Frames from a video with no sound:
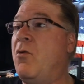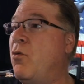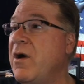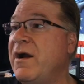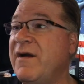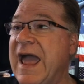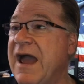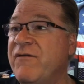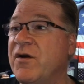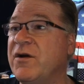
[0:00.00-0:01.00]

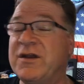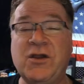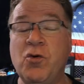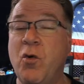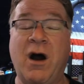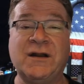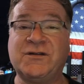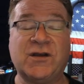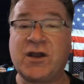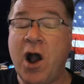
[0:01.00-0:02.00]
Wherever you
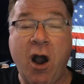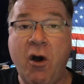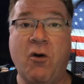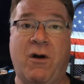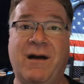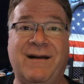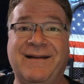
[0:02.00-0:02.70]
want to go.